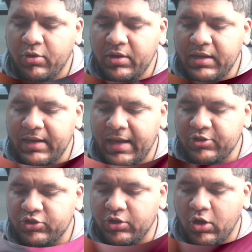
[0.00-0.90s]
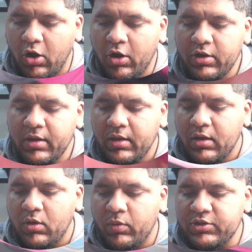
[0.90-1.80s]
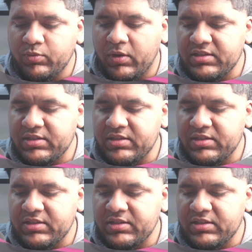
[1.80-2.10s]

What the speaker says: in an extra card, which was